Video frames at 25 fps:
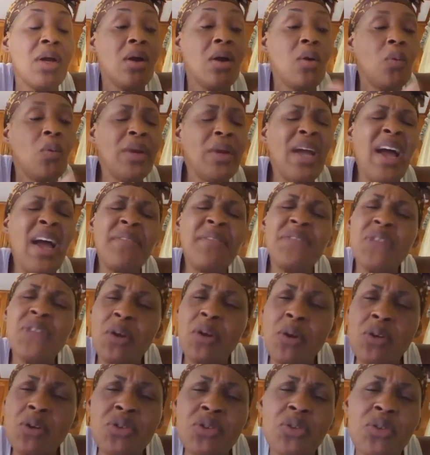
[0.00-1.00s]
We have to
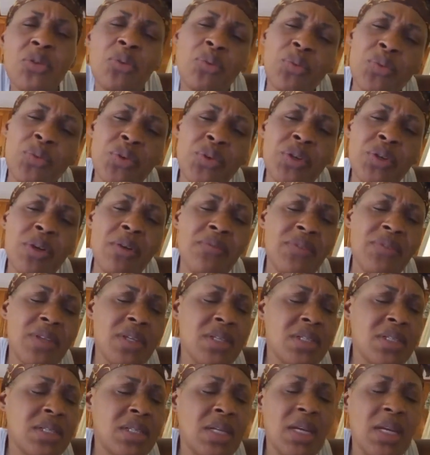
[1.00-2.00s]
go to the root of
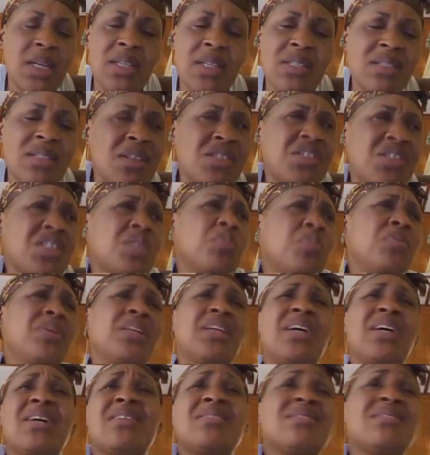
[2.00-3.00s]
these things, not just be
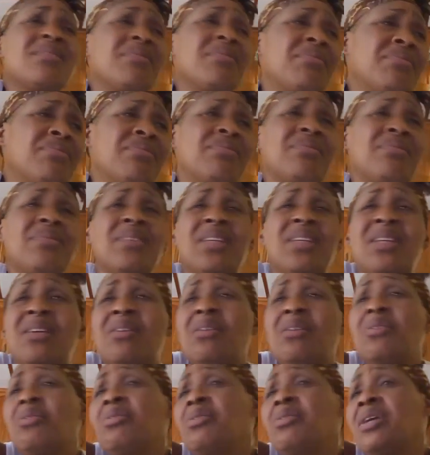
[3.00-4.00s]
nice and,
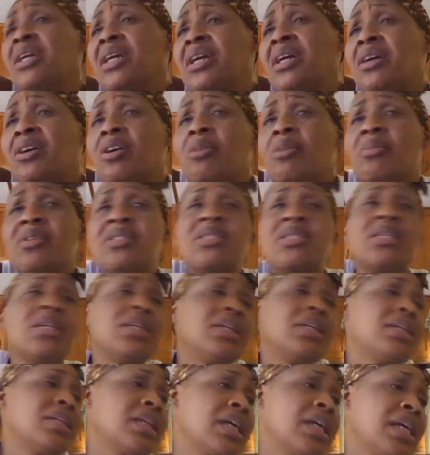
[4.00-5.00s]
oh yeah, come and see
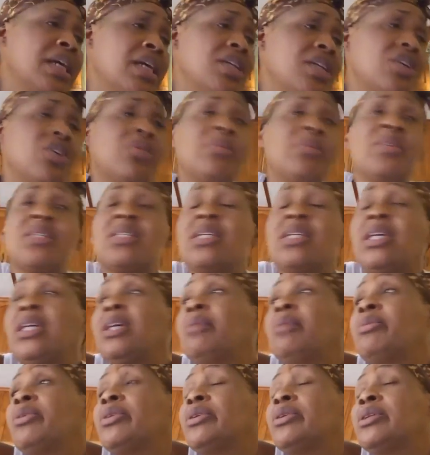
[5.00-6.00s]
Linda Ikeji, come and see
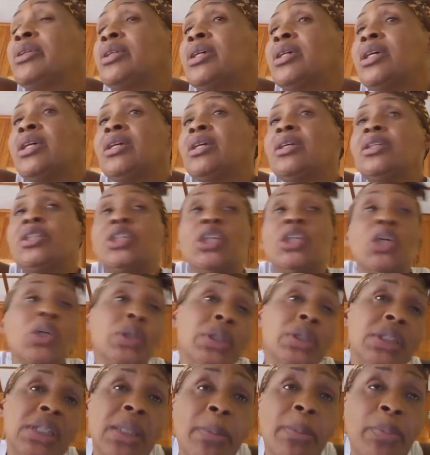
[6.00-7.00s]
Kemi and lawyer.
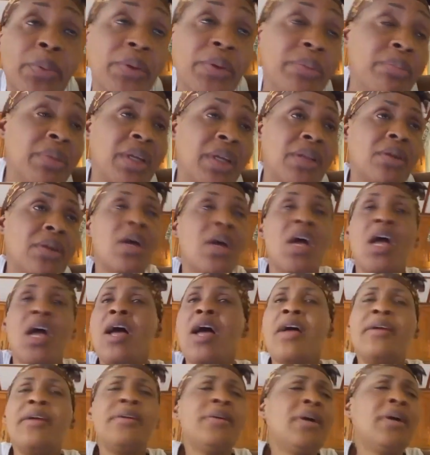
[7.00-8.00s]
Don't sleep with men,
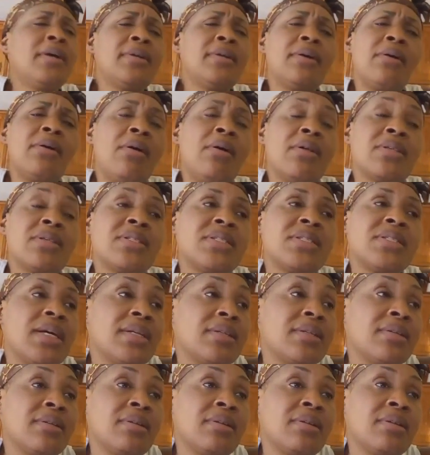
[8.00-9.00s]
not in a hall
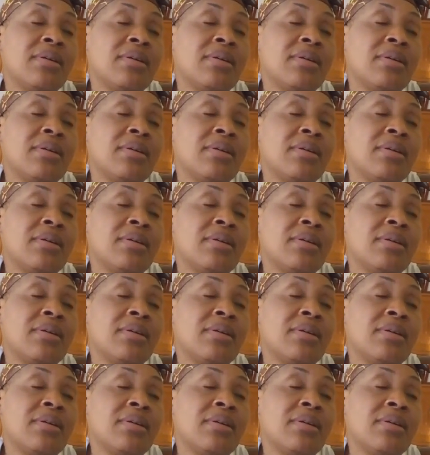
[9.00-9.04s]
setting,